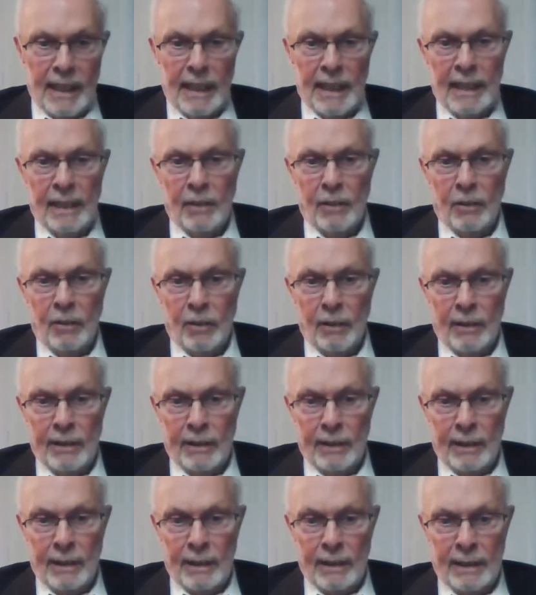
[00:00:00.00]
and on
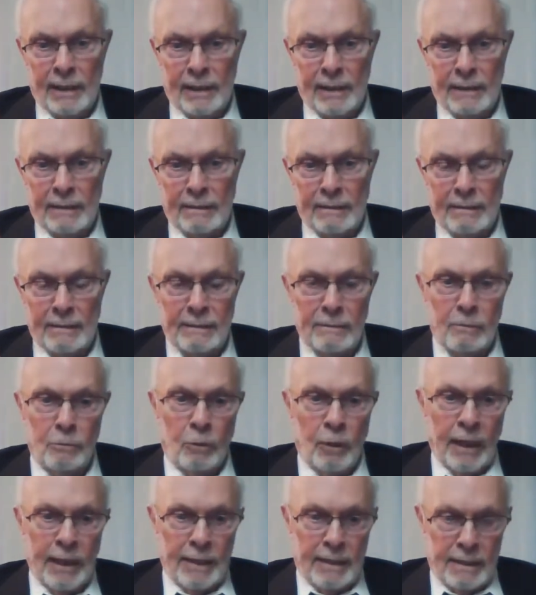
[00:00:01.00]

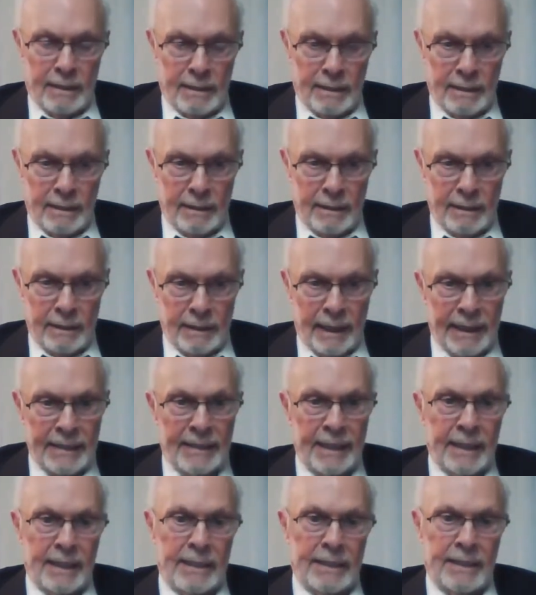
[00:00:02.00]
white
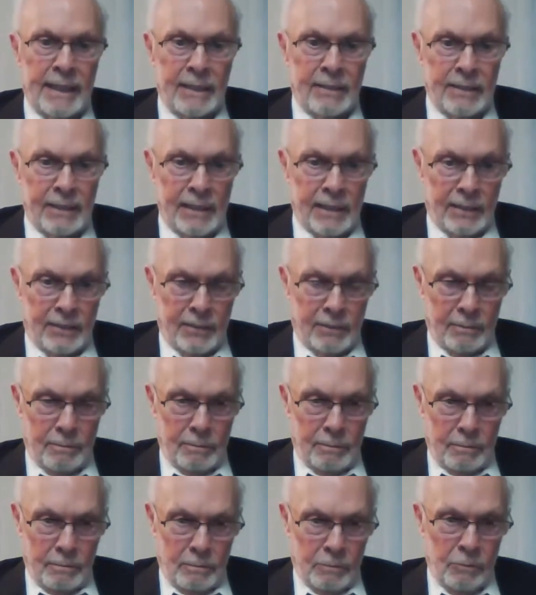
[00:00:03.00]
identitarianism,
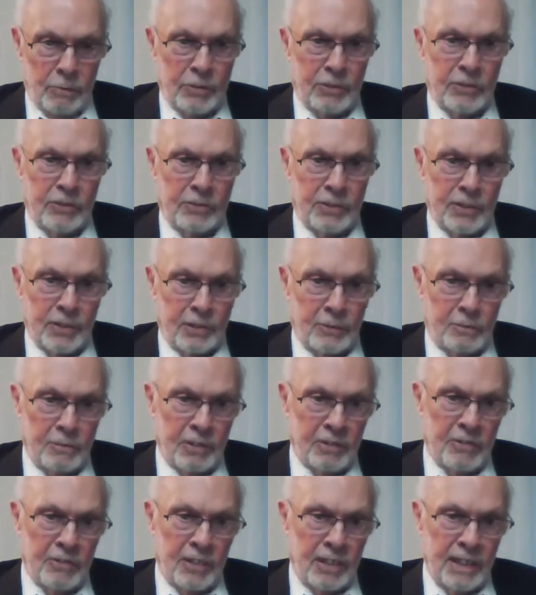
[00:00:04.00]
which is the
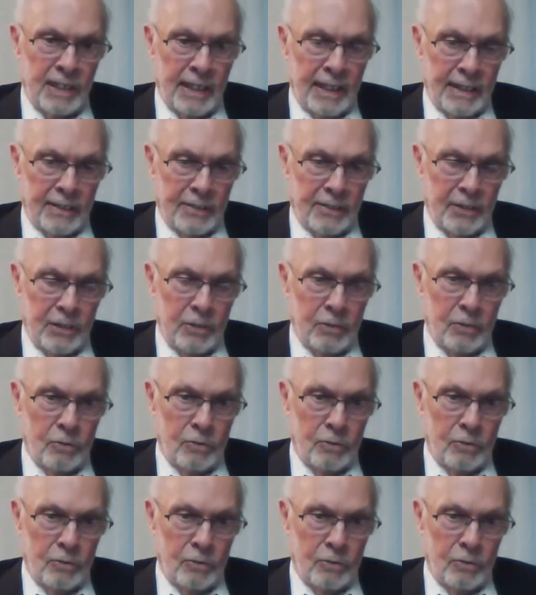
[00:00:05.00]
expression he likes to use,